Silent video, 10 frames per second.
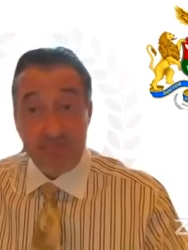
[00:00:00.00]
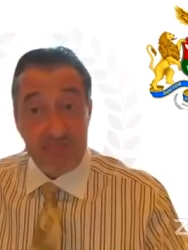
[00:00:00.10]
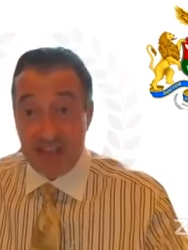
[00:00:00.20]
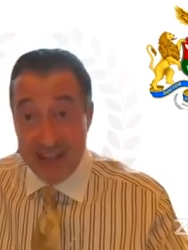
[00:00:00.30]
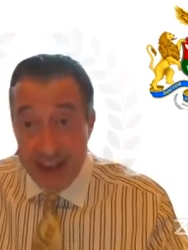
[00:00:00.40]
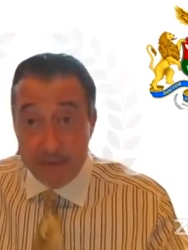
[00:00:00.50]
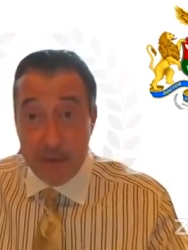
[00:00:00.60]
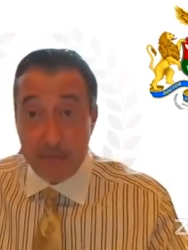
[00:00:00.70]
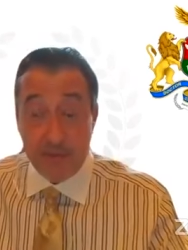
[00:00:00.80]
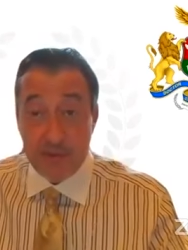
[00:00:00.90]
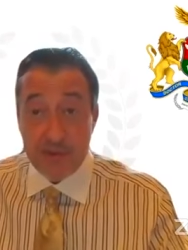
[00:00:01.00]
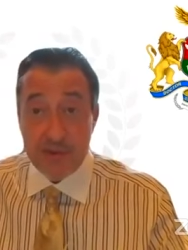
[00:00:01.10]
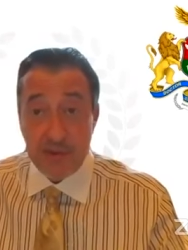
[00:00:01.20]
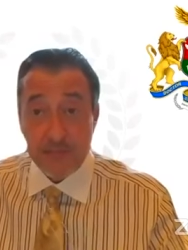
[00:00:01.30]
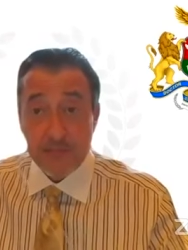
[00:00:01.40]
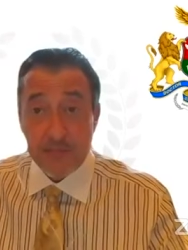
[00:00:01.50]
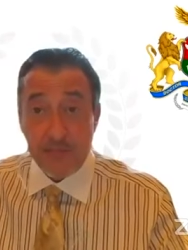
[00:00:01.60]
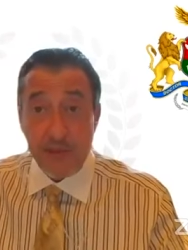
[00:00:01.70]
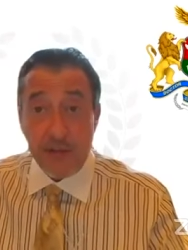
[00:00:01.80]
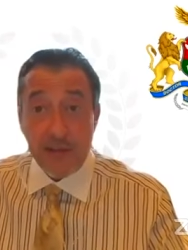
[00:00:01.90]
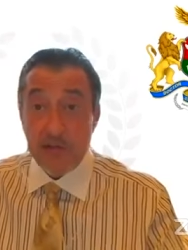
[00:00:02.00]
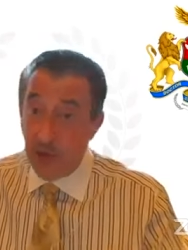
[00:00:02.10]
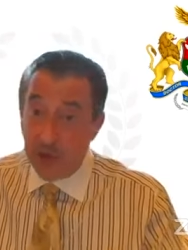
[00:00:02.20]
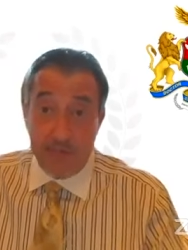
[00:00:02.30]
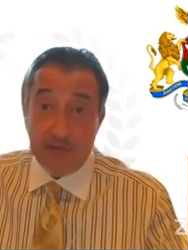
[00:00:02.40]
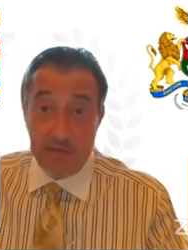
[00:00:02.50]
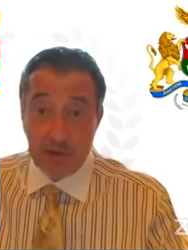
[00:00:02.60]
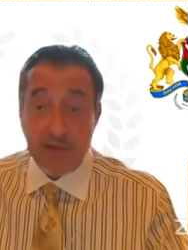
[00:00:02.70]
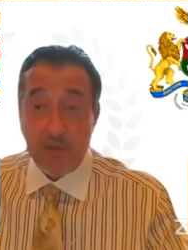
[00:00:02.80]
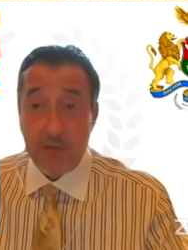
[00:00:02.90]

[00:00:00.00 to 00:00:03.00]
staff members, you can be grossing